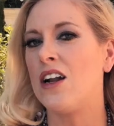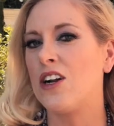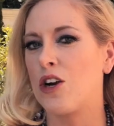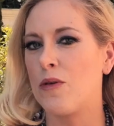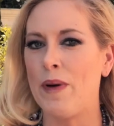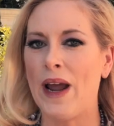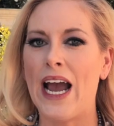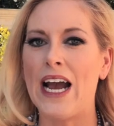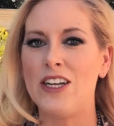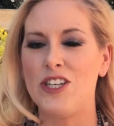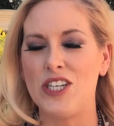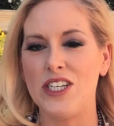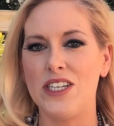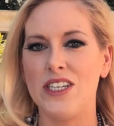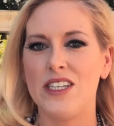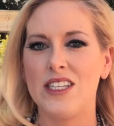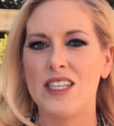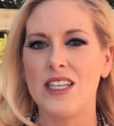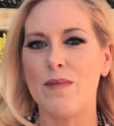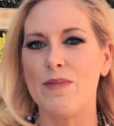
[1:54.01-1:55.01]
on our
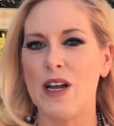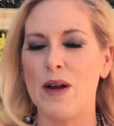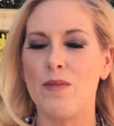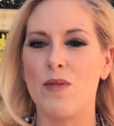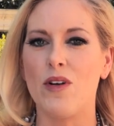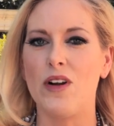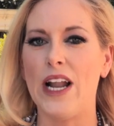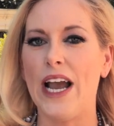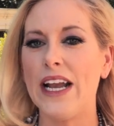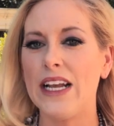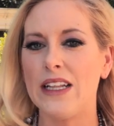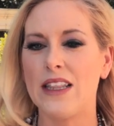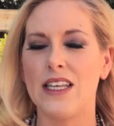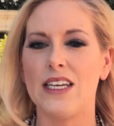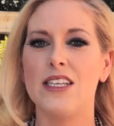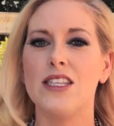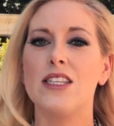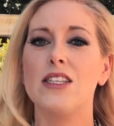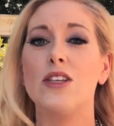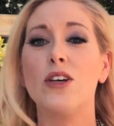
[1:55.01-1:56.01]
pageant September 9th
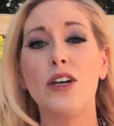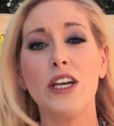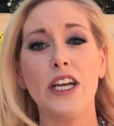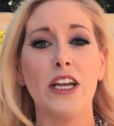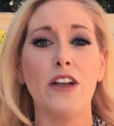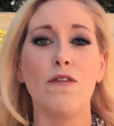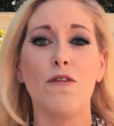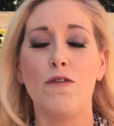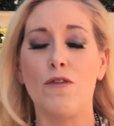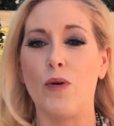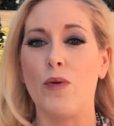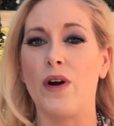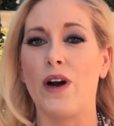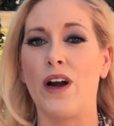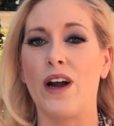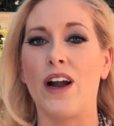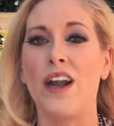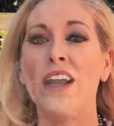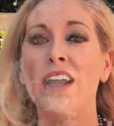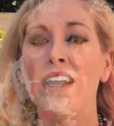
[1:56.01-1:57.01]
is looking
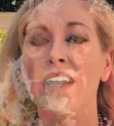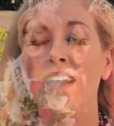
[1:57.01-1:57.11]
for